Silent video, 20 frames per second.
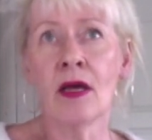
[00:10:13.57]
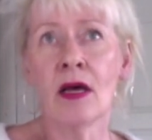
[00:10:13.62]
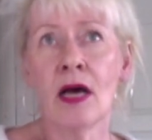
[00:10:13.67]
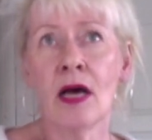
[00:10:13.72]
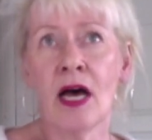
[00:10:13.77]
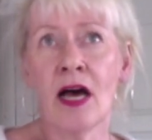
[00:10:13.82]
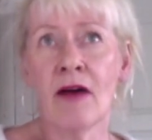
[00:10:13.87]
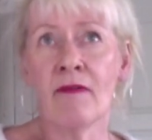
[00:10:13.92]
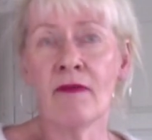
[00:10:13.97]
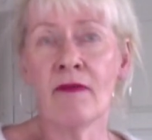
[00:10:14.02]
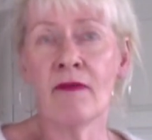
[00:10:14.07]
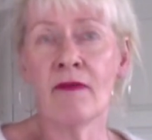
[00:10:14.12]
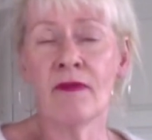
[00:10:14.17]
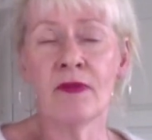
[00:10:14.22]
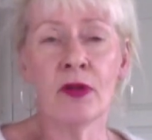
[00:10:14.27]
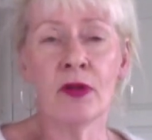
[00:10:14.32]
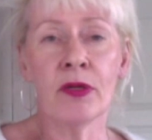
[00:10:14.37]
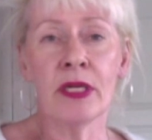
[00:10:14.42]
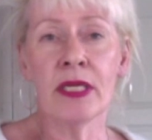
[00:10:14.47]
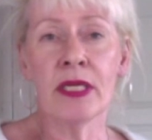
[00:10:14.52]
have
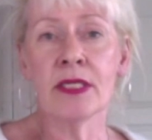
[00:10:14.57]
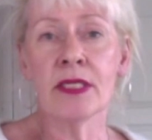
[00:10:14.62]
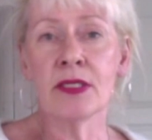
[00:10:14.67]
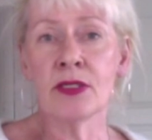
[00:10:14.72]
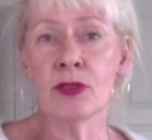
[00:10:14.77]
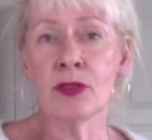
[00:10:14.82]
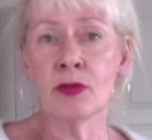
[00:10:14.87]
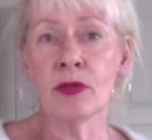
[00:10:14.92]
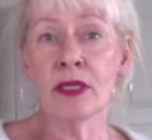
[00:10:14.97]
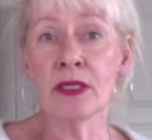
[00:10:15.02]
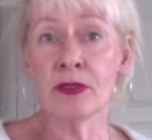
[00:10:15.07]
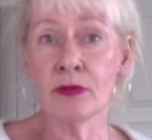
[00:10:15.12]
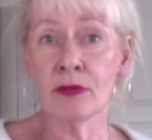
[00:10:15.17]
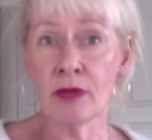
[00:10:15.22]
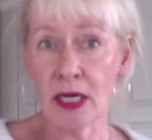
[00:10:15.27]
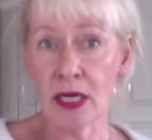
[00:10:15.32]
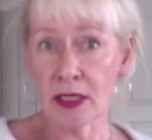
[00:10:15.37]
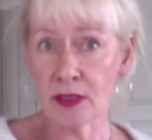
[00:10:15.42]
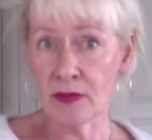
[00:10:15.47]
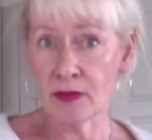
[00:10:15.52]
the need to
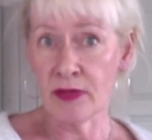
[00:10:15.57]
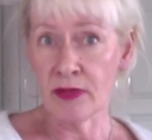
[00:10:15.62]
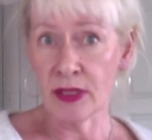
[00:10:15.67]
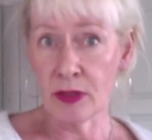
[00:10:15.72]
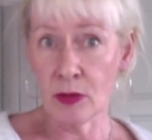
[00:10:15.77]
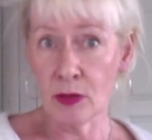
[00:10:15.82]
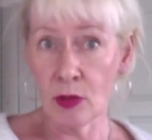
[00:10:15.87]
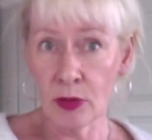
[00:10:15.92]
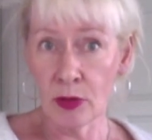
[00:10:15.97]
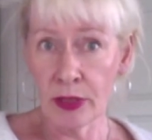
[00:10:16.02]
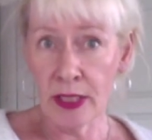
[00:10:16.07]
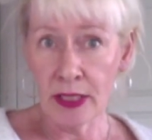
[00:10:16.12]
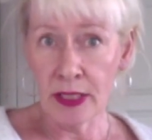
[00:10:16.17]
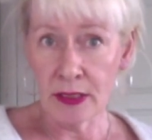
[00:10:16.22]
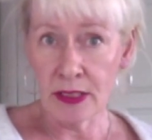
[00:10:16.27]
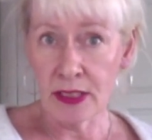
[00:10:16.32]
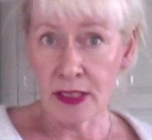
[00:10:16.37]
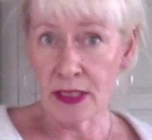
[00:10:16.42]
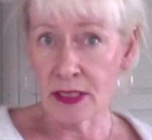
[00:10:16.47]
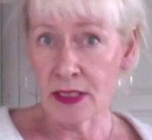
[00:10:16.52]
interact with
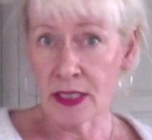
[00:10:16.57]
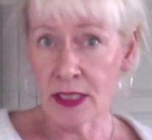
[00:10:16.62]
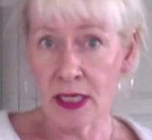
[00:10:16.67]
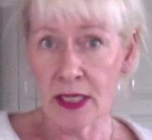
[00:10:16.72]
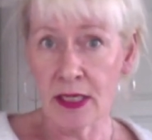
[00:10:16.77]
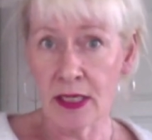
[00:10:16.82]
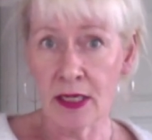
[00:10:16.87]
audiences, and